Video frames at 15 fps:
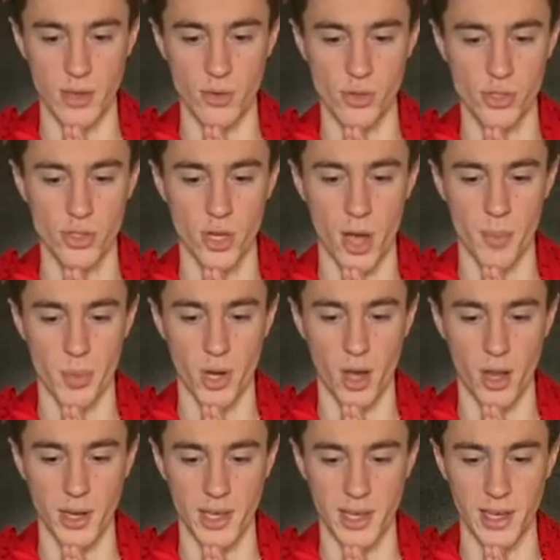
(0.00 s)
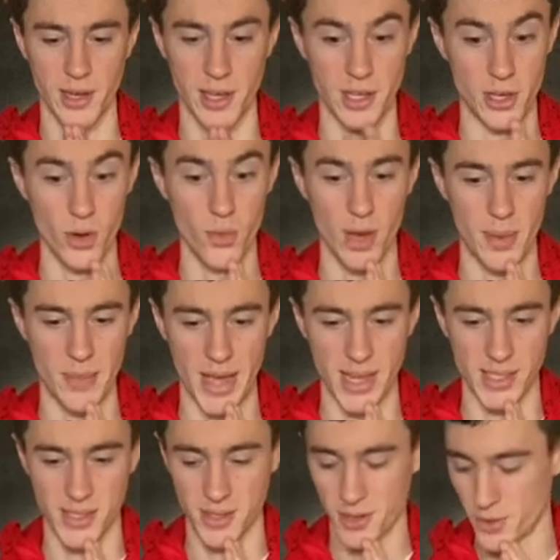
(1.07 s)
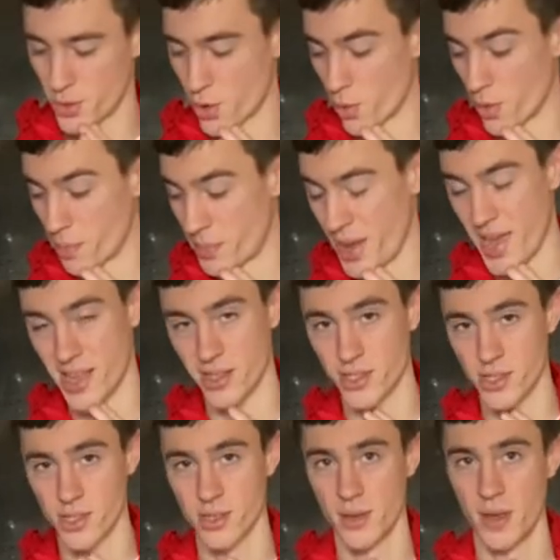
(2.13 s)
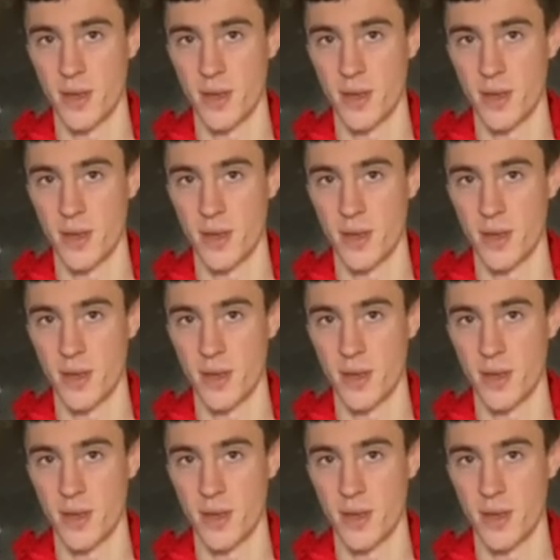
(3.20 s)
you stop calling it a yoga mat or pants,